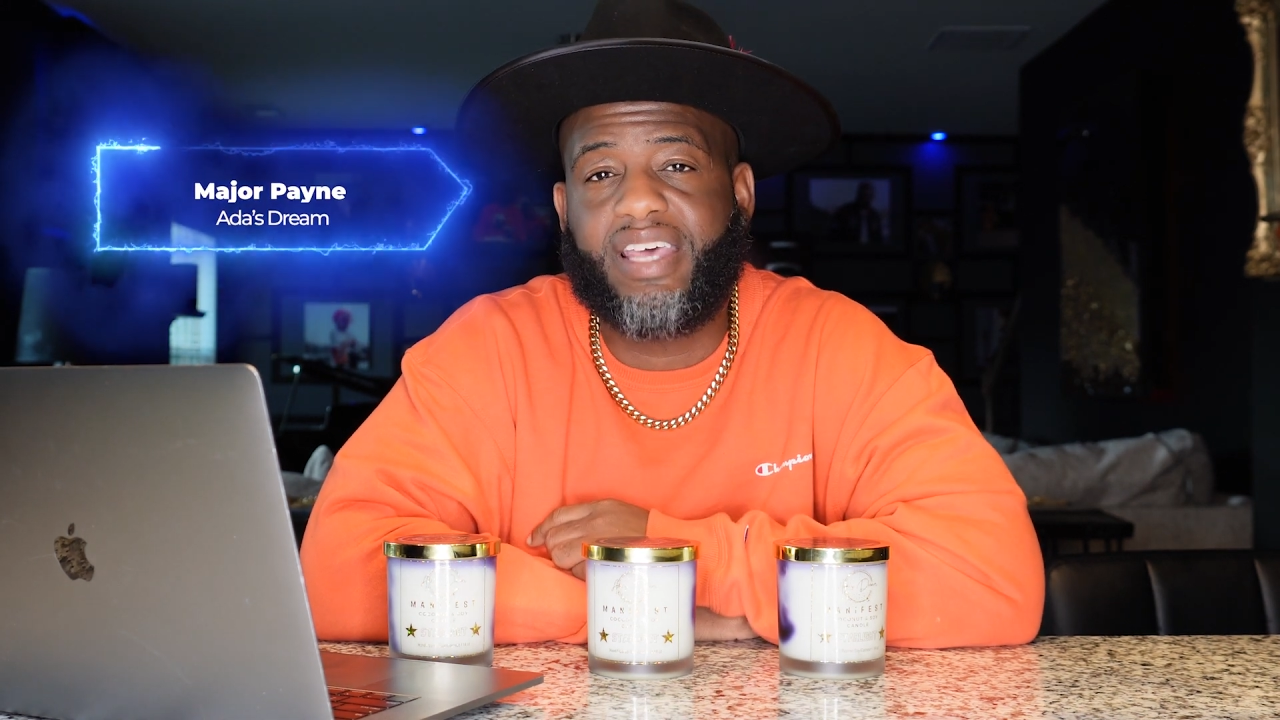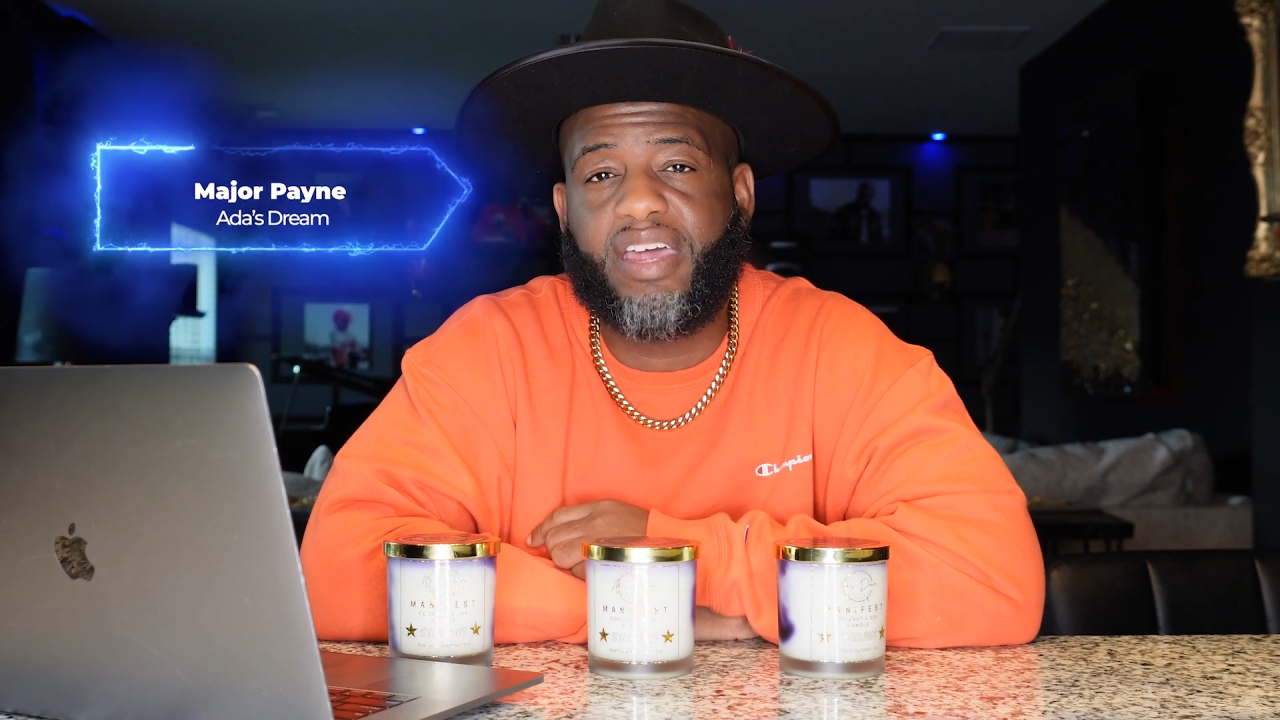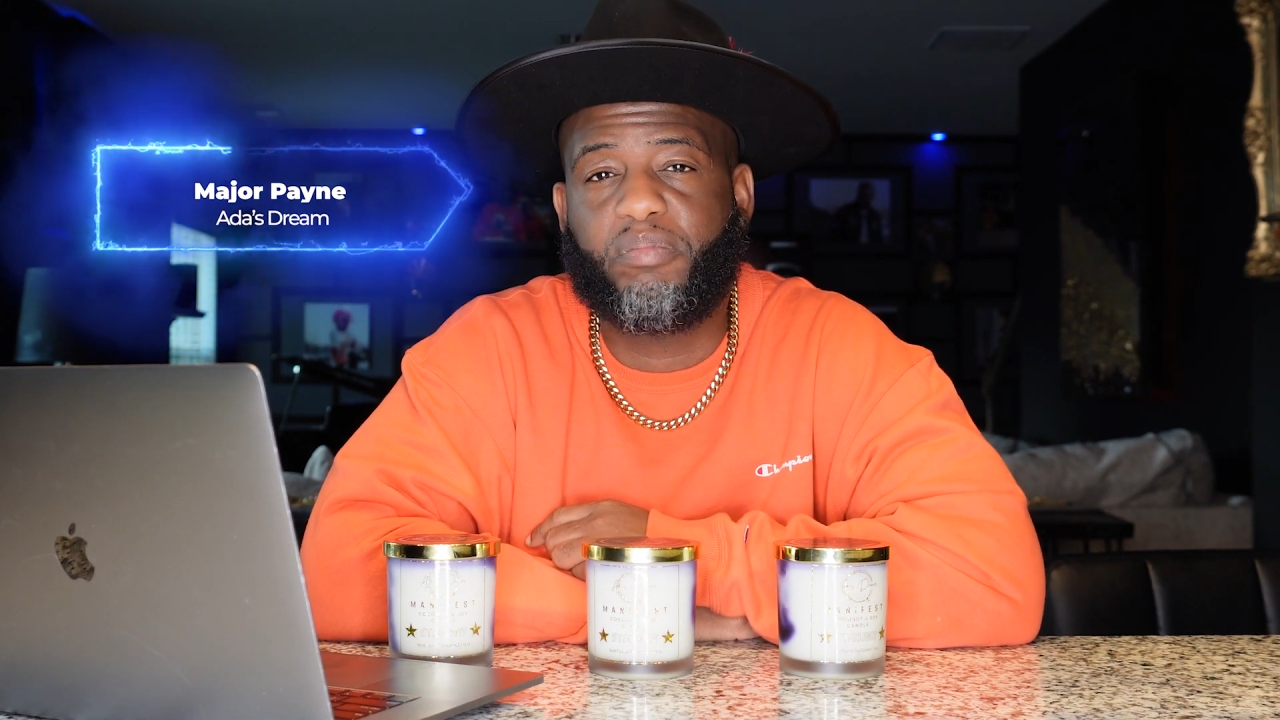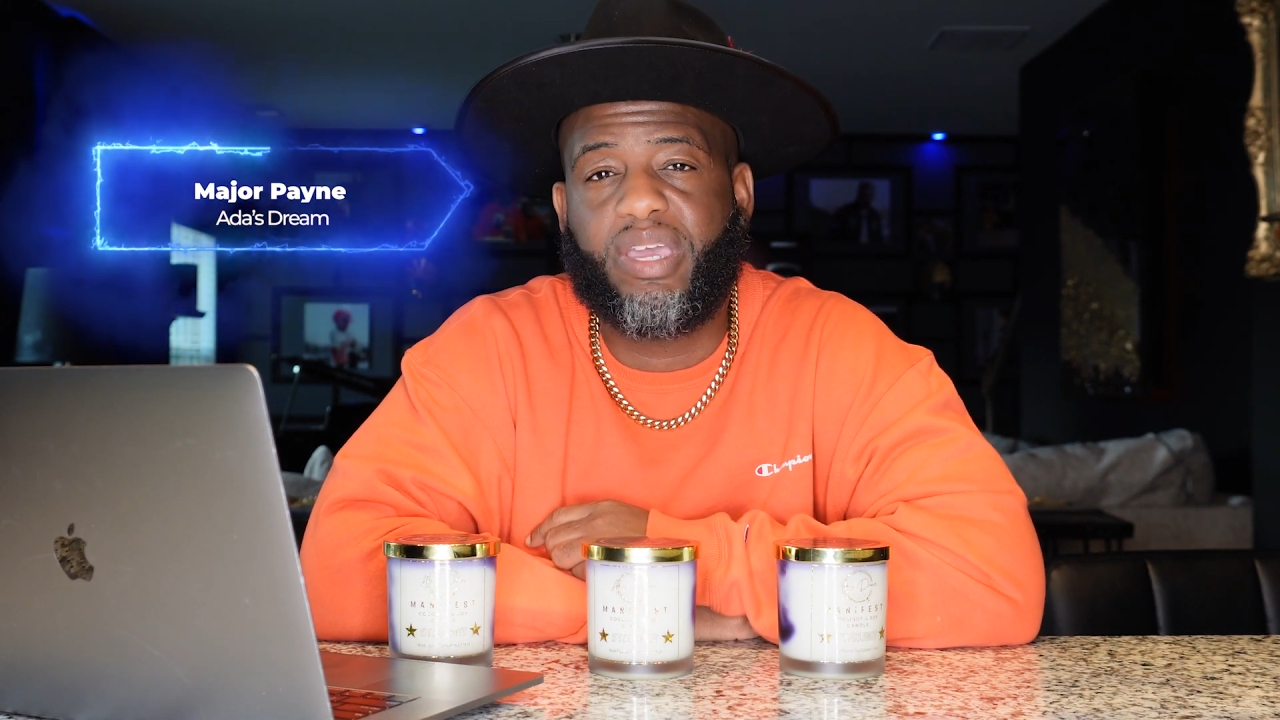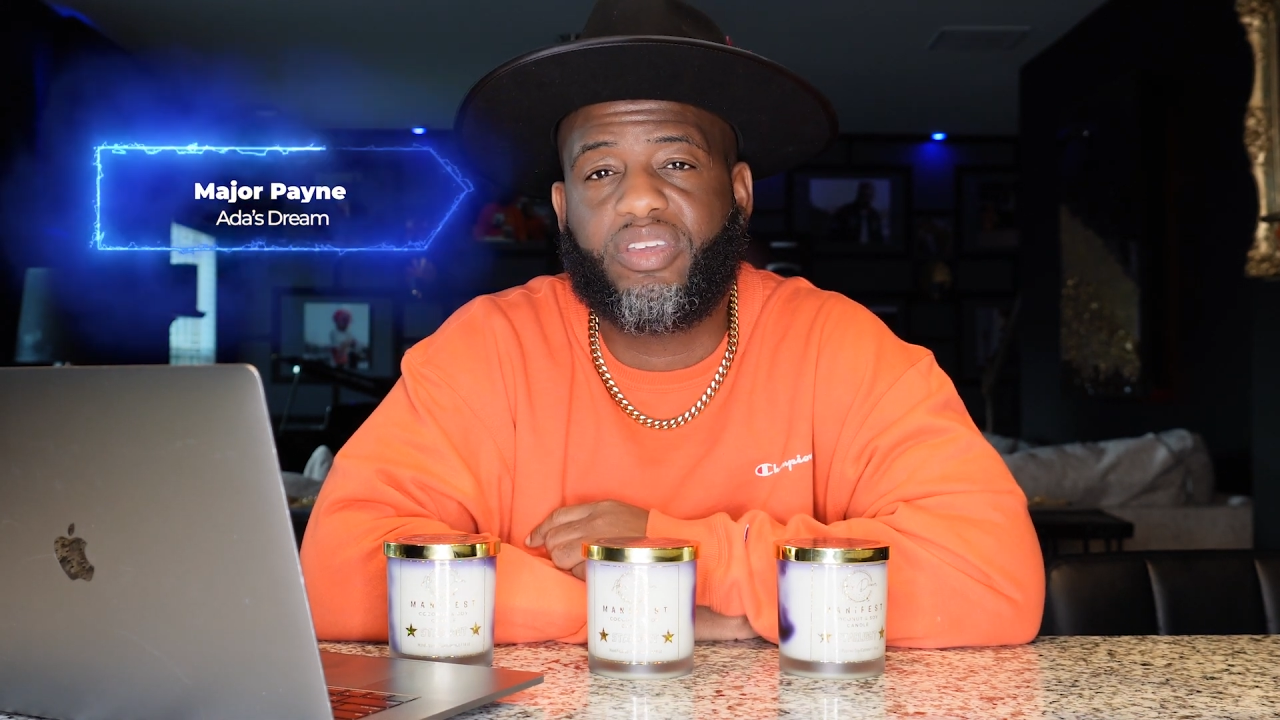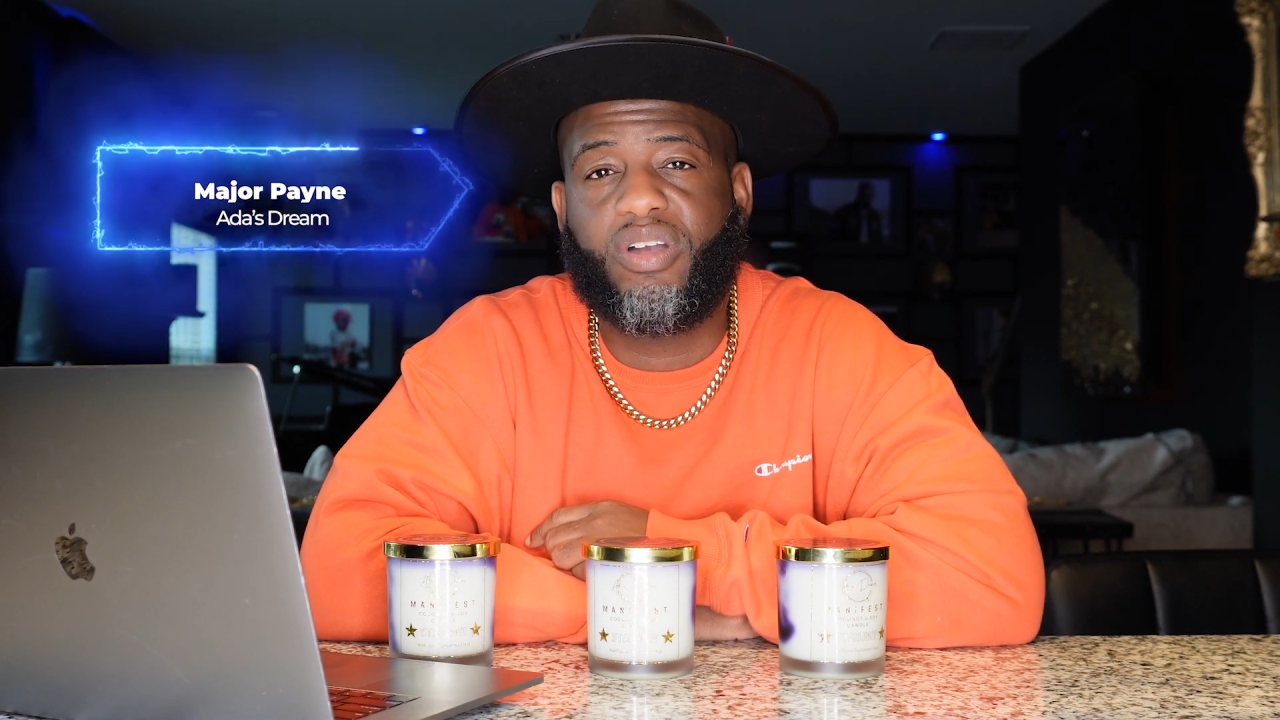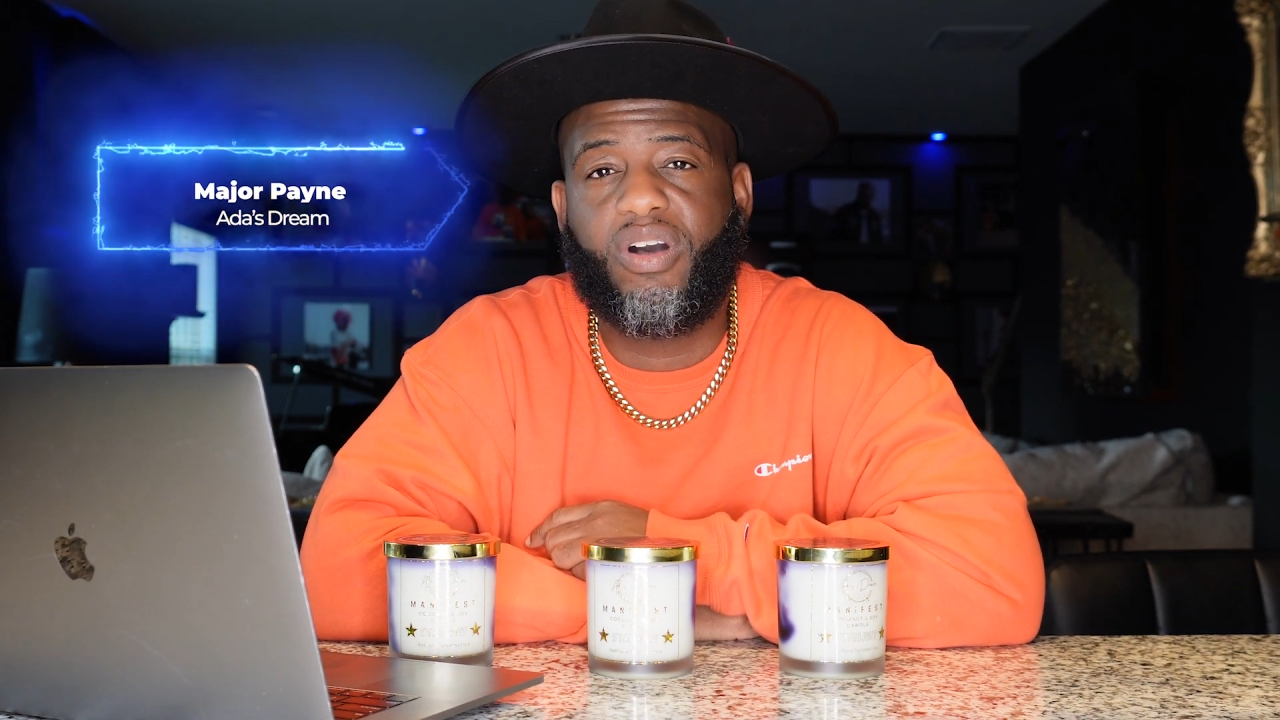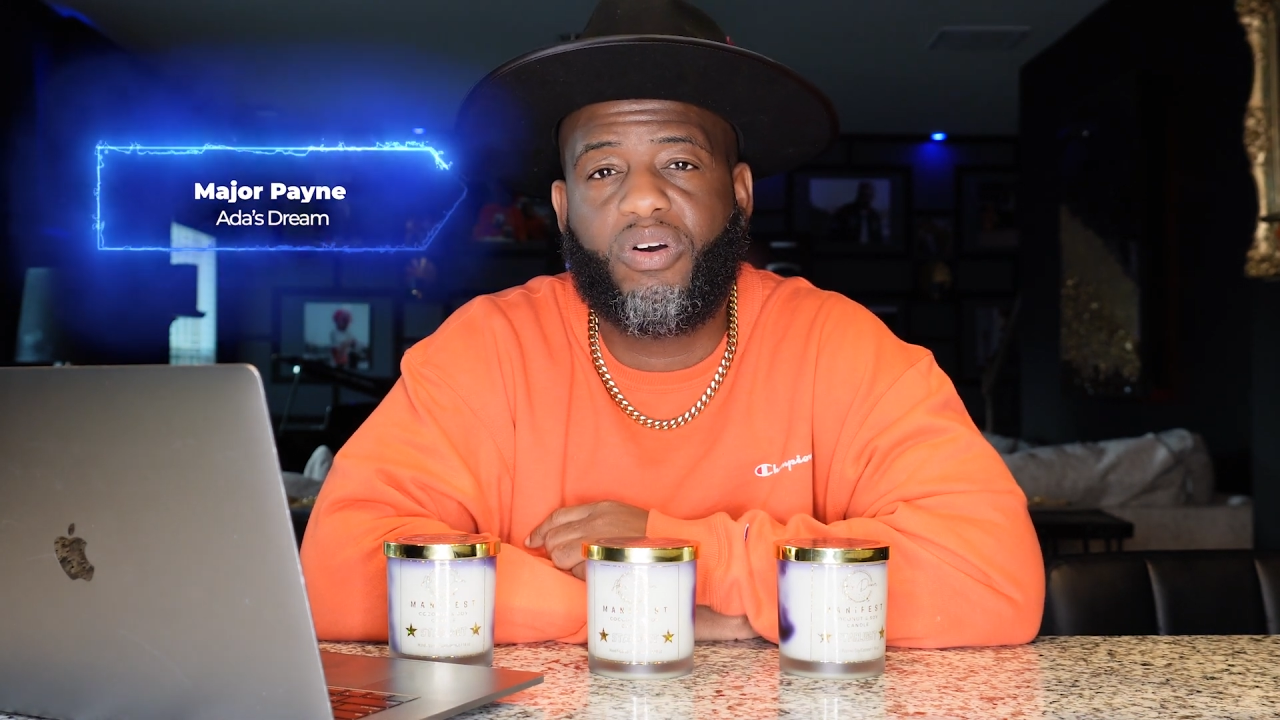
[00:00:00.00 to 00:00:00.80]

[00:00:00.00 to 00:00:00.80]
how to make your